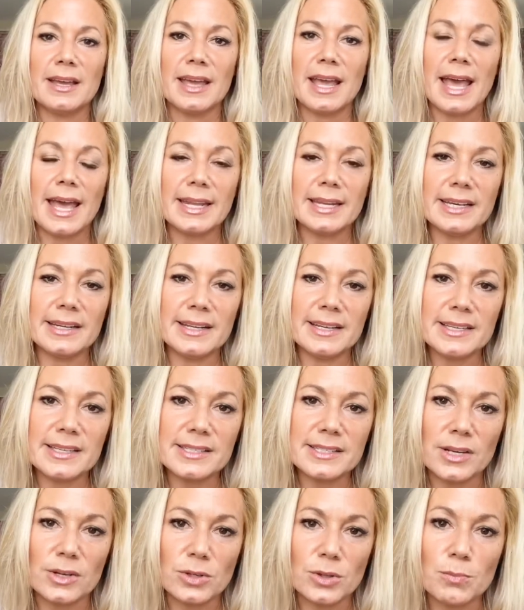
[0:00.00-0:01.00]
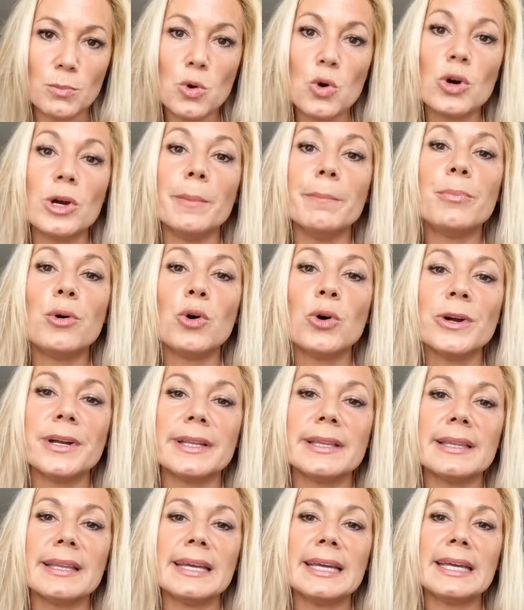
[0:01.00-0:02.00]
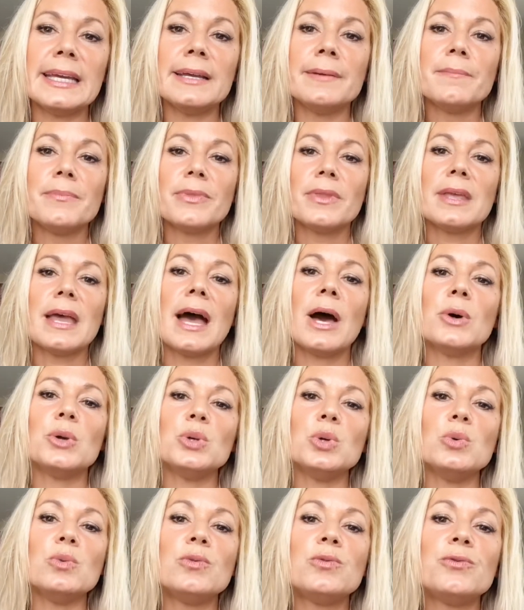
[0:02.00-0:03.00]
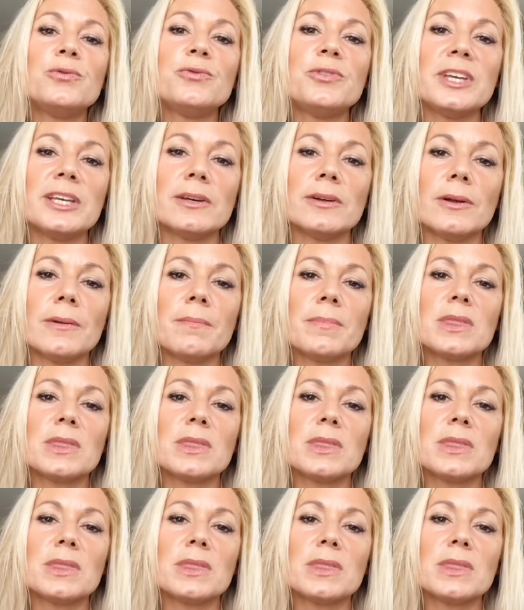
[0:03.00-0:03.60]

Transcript: and it is more importantly how you feel.